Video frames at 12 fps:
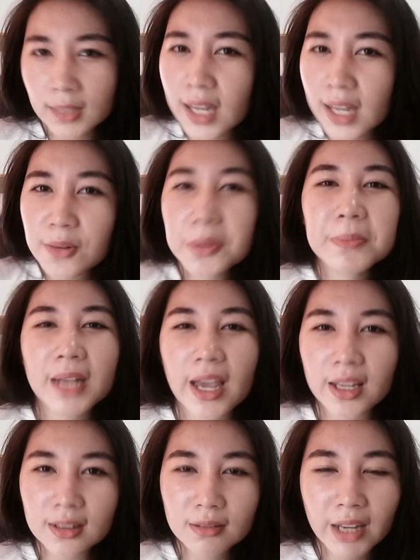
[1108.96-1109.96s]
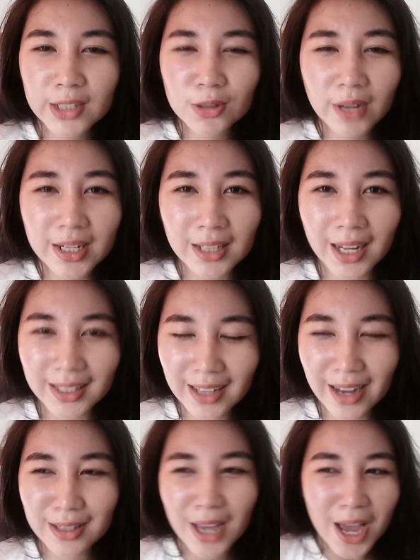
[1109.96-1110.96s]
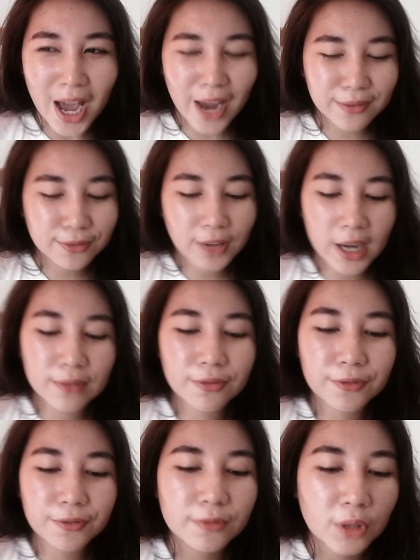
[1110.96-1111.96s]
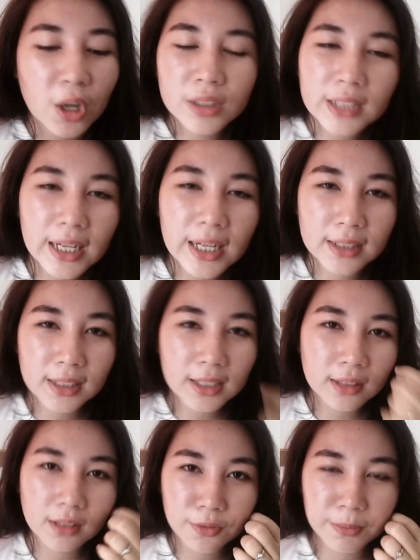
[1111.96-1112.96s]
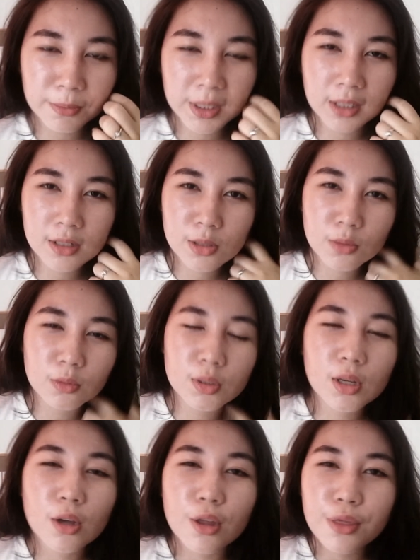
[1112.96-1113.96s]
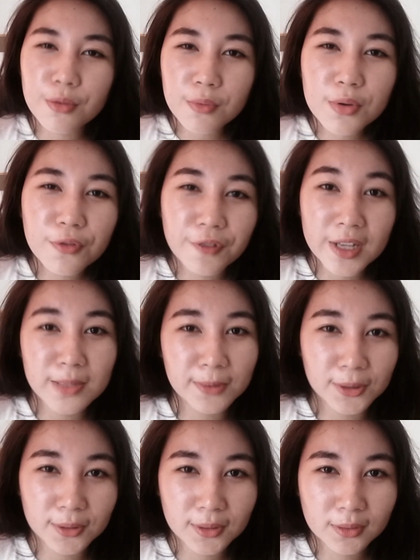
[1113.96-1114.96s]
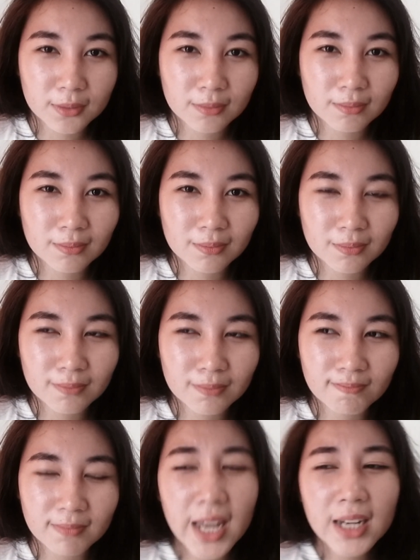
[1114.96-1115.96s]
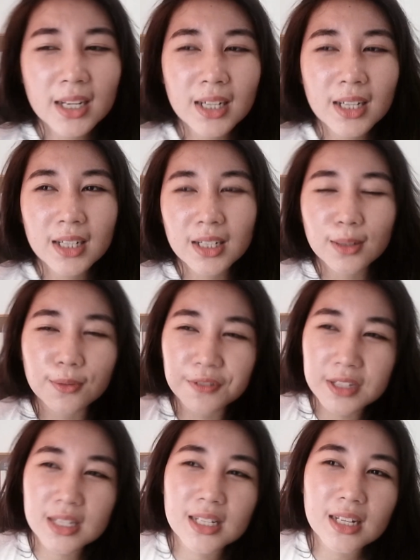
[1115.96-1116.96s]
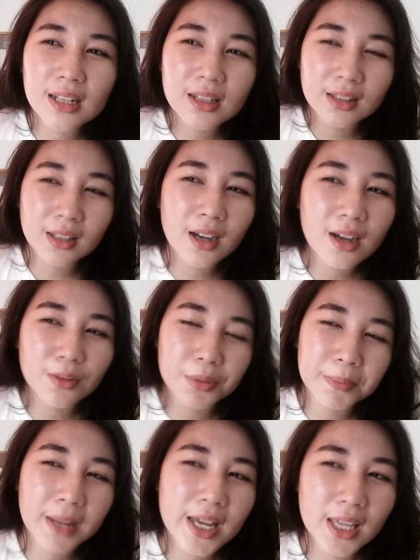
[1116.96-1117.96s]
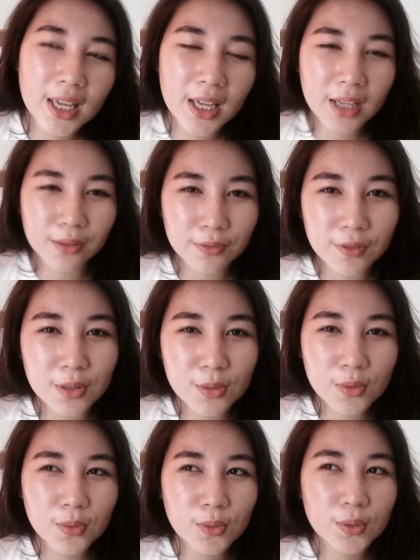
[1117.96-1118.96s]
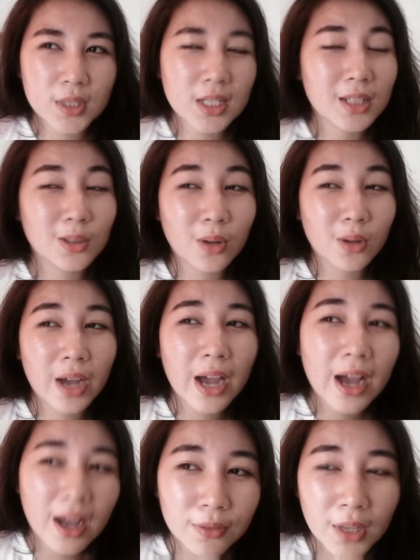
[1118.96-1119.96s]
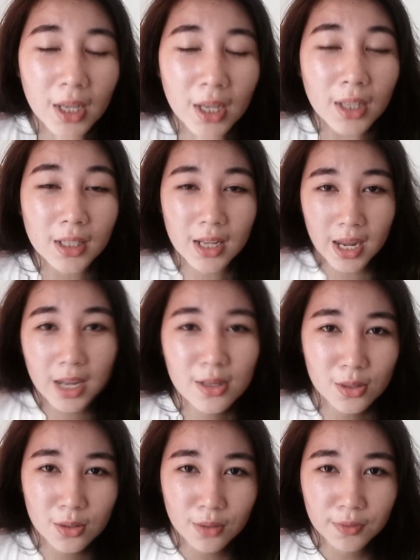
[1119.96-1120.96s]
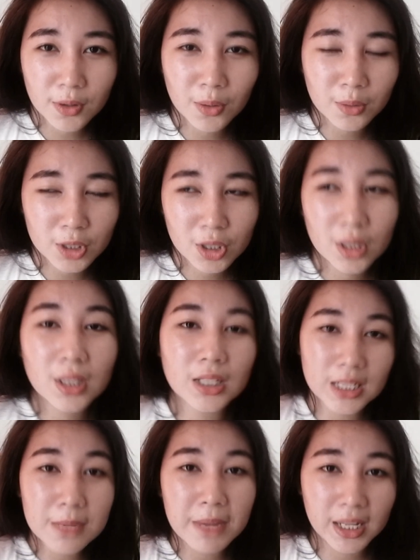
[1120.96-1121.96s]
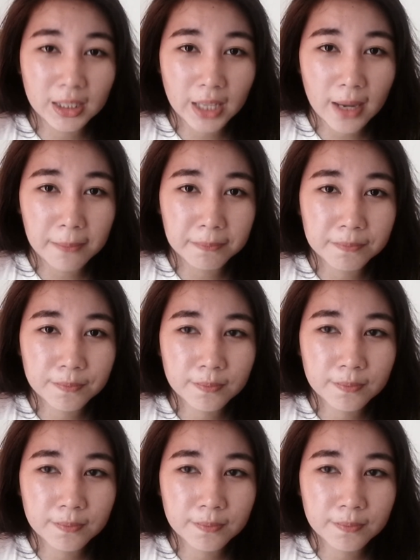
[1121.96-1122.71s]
They reply. I tried that. I've contacted a lot of medical schools through Facebook. Then if it's still not replying, if you still don't have the answer of your question, email them.